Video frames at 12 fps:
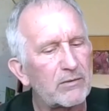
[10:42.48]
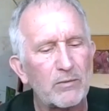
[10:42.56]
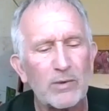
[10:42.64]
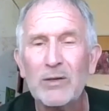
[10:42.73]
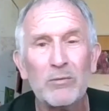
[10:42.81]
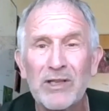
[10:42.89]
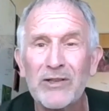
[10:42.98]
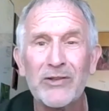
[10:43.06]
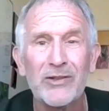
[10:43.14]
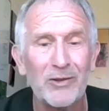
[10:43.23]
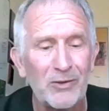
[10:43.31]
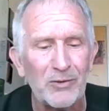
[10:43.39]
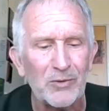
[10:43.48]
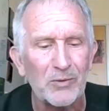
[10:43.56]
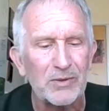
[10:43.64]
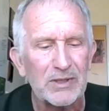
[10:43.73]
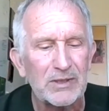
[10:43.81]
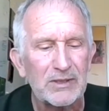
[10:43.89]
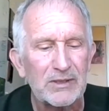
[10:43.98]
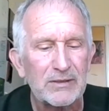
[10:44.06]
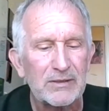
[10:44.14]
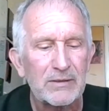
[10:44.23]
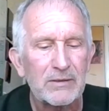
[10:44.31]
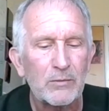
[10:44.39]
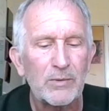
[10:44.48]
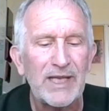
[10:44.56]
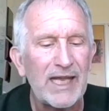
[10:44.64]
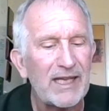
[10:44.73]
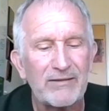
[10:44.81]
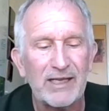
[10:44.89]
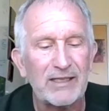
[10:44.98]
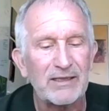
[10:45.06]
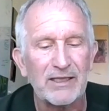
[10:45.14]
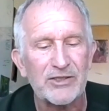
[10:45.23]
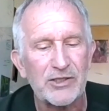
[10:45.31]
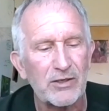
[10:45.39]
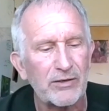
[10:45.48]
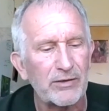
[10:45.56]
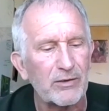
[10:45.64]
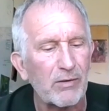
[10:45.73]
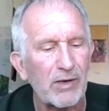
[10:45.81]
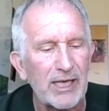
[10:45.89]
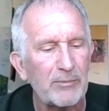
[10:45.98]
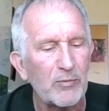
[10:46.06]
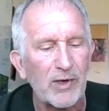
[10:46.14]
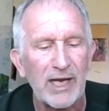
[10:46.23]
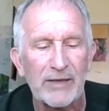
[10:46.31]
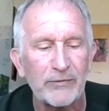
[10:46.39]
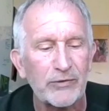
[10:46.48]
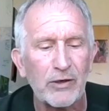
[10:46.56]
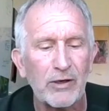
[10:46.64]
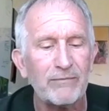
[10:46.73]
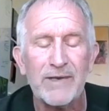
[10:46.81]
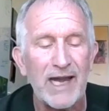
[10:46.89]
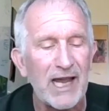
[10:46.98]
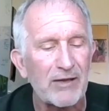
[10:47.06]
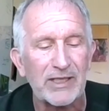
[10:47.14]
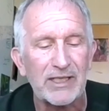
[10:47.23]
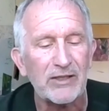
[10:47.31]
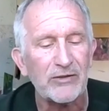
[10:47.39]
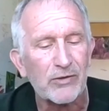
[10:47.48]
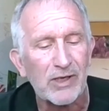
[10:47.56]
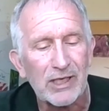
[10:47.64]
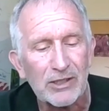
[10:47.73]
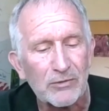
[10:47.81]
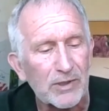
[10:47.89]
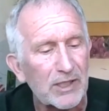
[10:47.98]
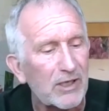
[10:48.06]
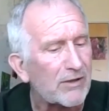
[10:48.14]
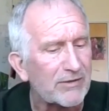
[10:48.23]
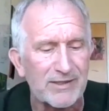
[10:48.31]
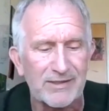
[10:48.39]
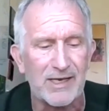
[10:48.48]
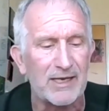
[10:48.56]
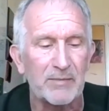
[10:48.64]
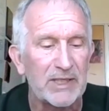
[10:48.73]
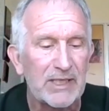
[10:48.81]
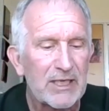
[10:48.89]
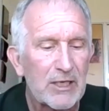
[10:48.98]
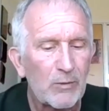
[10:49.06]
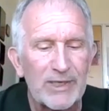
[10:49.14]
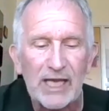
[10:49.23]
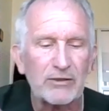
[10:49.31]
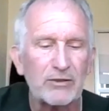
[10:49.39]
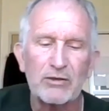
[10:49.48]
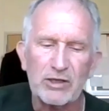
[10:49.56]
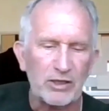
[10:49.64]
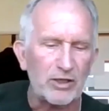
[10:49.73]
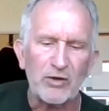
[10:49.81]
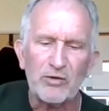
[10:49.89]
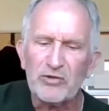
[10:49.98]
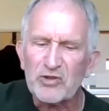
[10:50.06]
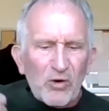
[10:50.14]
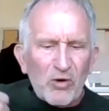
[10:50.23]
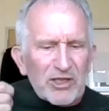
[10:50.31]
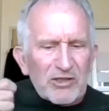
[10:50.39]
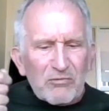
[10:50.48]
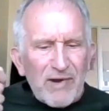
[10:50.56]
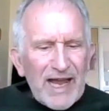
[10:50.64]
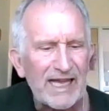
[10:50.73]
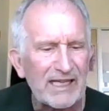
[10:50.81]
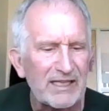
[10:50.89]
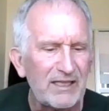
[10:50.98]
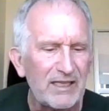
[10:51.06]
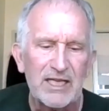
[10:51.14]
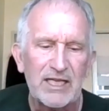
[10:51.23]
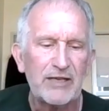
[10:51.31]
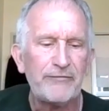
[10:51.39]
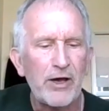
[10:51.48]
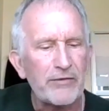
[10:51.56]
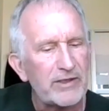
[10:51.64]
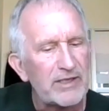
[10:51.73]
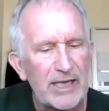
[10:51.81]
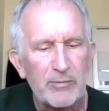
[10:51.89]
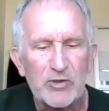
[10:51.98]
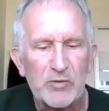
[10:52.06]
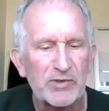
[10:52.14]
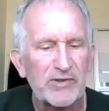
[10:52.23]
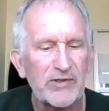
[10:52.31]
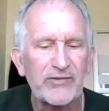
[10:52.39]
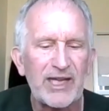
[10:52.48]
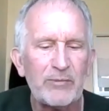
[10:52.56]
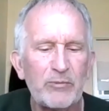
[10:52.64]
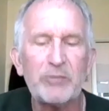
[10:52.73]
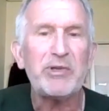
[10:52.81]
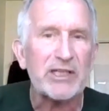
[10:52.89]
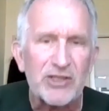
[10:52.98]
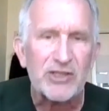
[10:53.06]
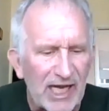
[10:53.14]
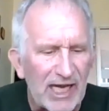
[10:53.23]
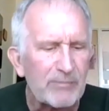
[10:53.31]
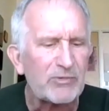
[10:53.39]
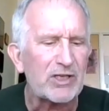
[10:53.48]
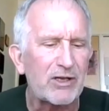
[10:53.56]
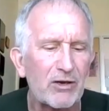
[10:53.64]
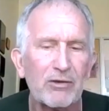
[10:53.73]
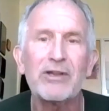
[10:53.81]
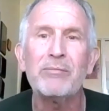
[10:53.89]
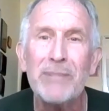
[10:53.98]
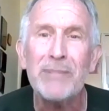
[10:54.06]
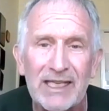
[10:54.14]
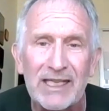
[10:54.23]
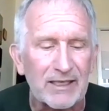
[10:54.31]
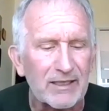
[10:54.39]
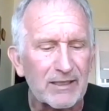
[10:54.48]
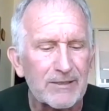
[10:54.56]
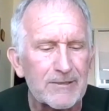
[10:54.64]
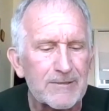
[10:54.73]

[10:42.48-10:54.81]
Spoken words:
What do you want us to do? We can't take less share of the crop. We're half starved now. The kids are hungry all the time. We got no clothes, torn and ragged. If all the neighbors weren't the same, we'd be ashamed to go to the meeting.